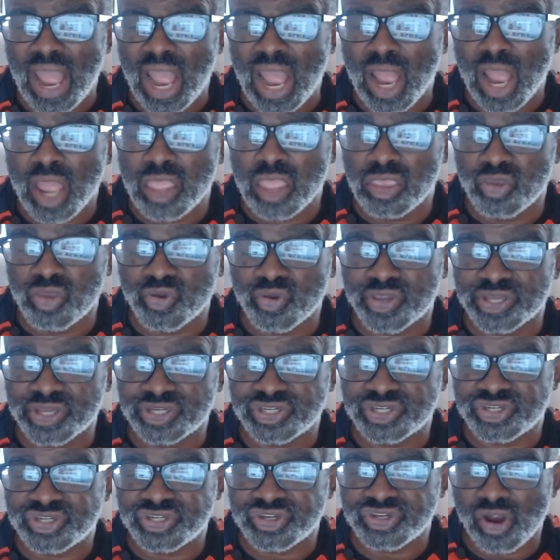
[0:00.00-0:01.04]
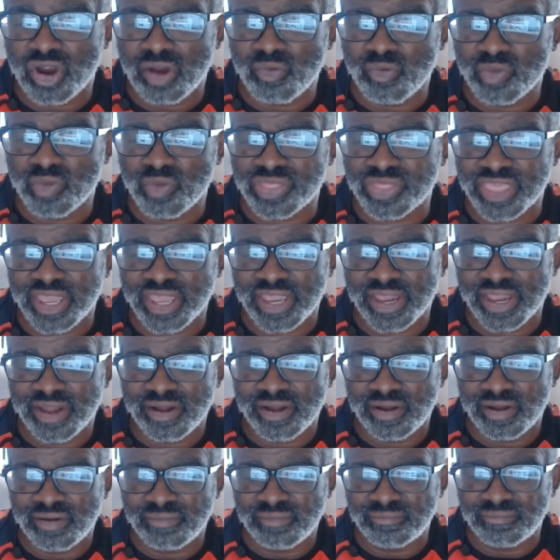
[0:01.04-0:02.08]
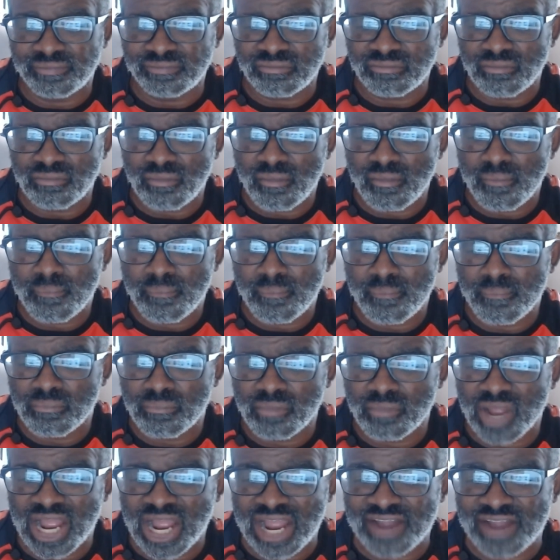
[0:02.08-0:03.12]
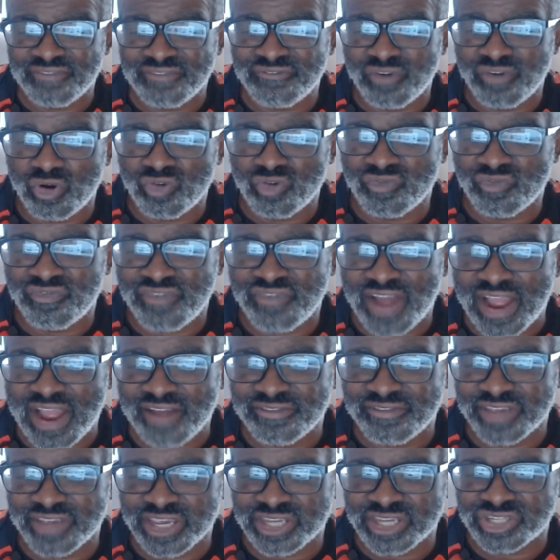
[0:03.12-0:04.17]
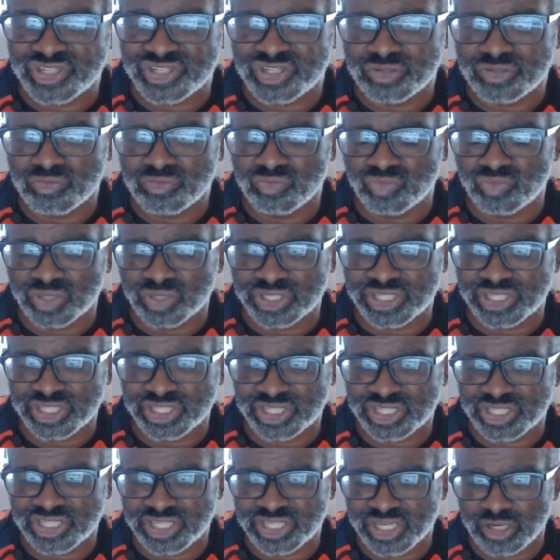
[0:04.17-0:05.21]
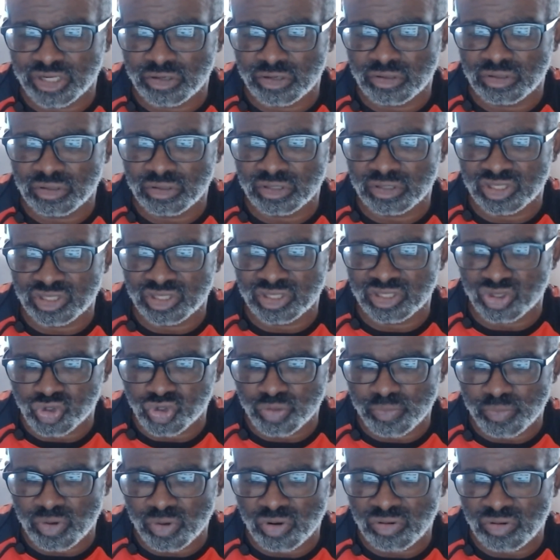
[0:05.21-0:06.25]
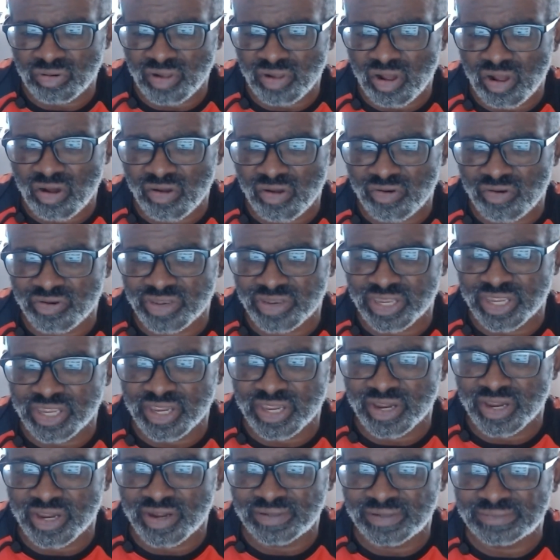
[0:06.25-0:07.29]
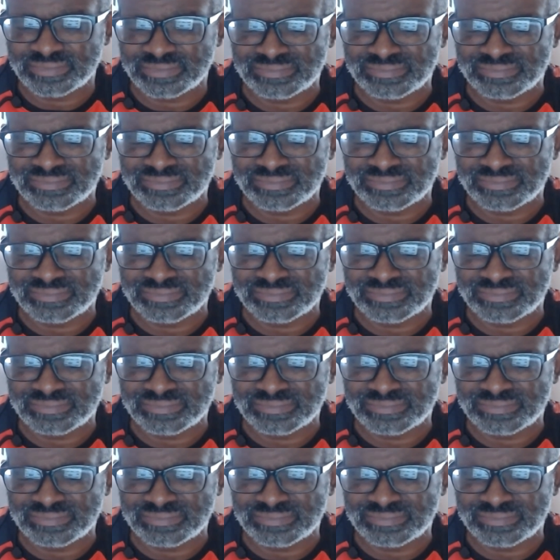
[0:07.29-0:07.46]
You can start with a iPhone 5S, which is still usable on the